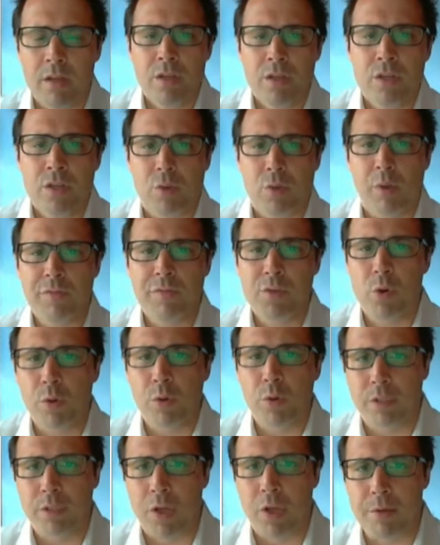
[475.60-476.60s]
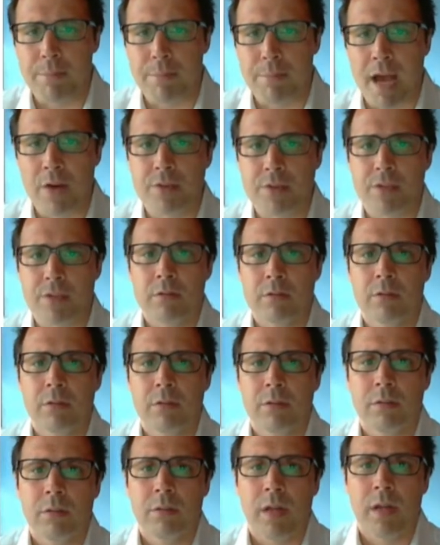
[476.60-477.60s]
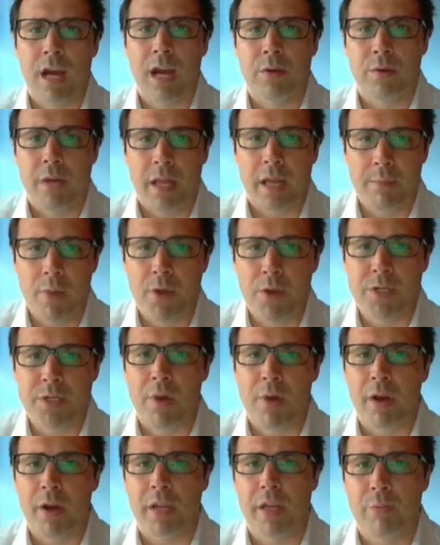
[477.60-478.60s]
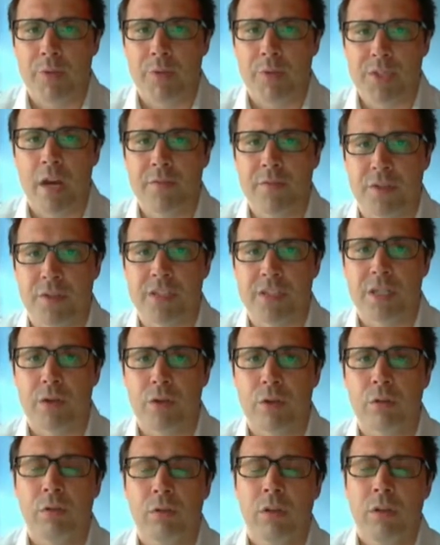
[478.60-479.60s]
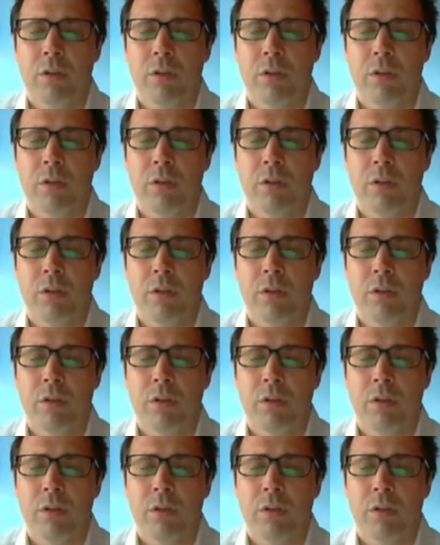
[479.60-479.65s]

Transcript: So we've talked a lot about how emerging market reserves are still